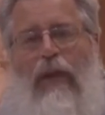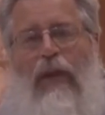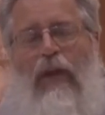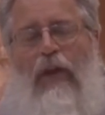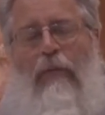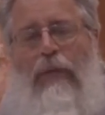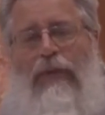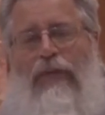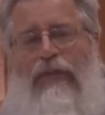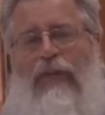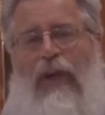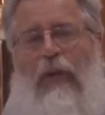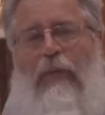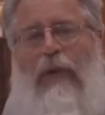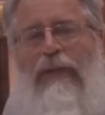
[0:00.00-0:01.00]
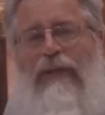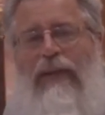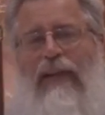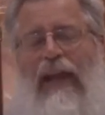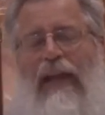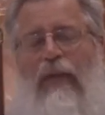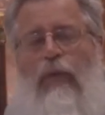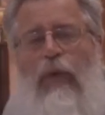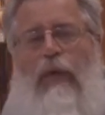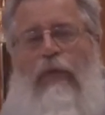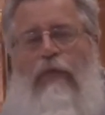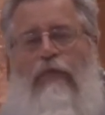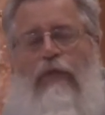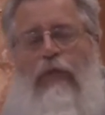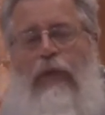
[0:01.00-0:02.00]
But to celebrate the day that we were
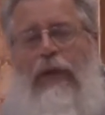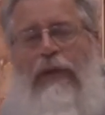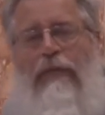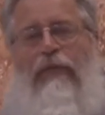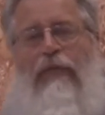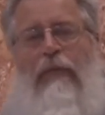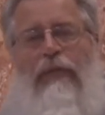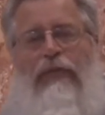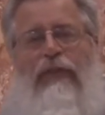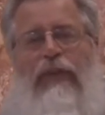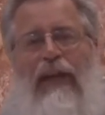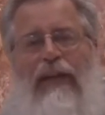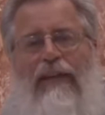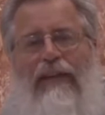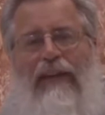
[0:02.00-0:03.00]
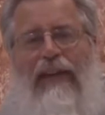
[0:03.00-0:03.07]
freed from sin